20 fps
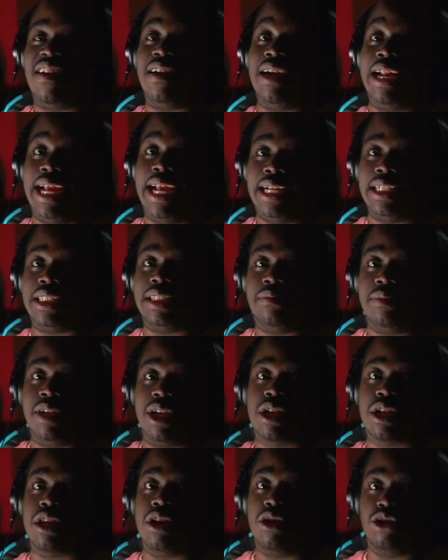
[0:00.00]
intimate,
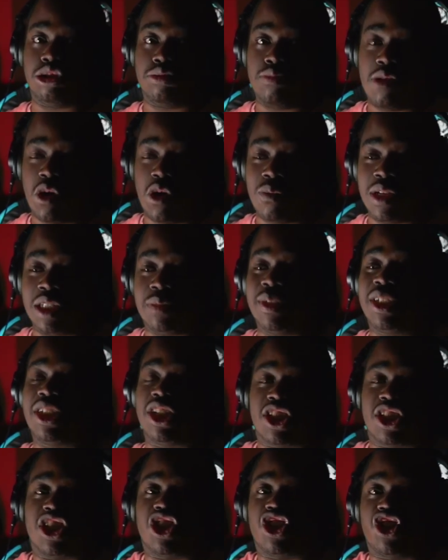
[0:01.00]
close moments, but
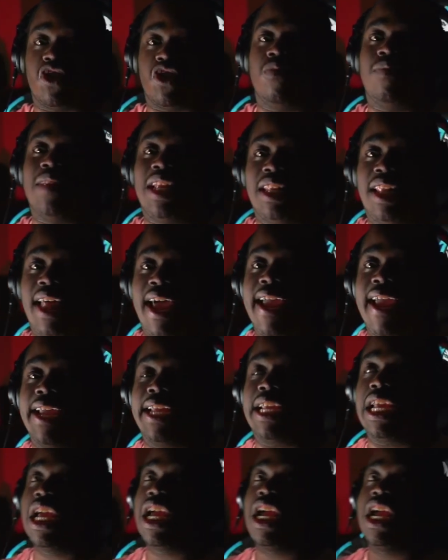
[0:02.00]
just assume that like,
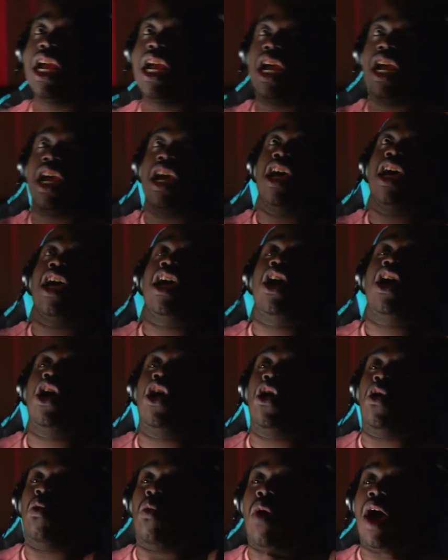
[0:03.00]

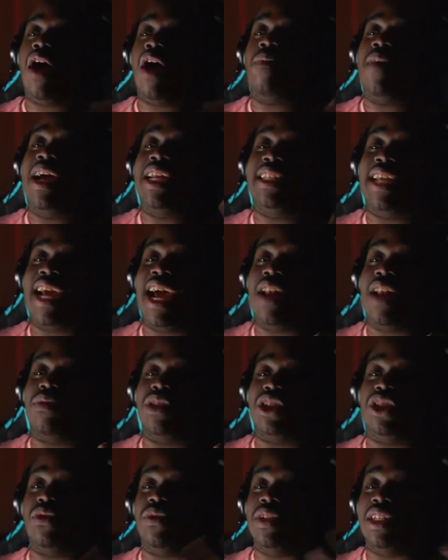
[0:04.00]
while my dad was
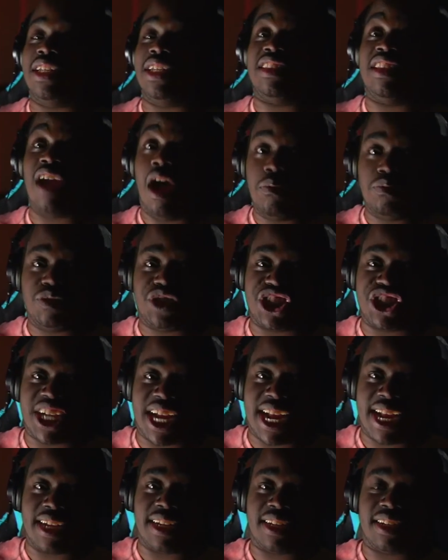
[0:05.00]
doing the dumb
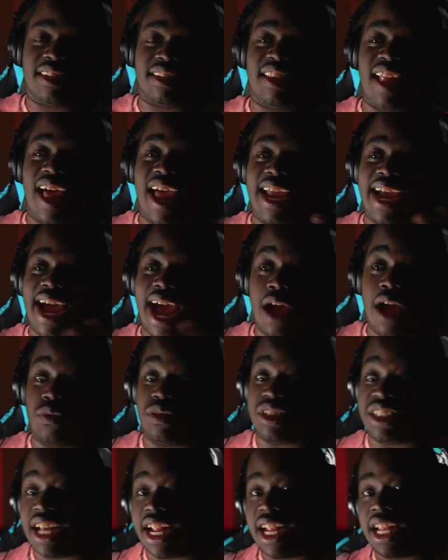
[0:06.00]
shit, like, I
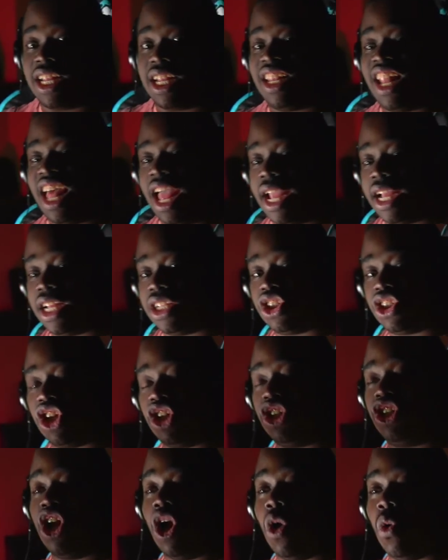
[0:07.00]
was getting, like, to
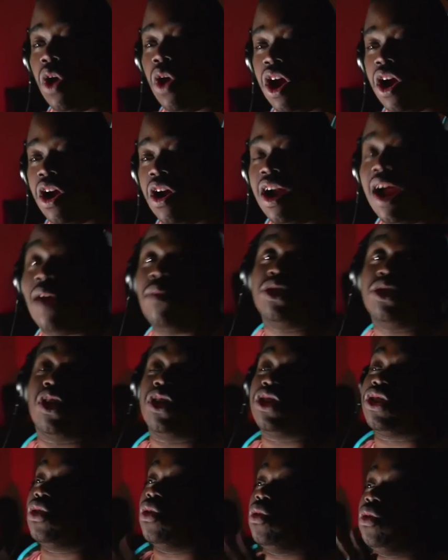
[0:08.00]
know her. I was
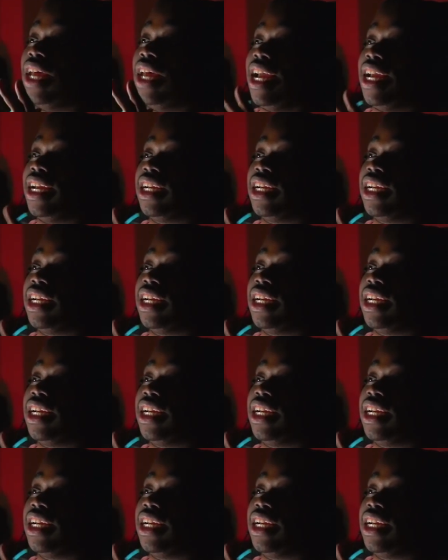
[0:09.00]
also, like,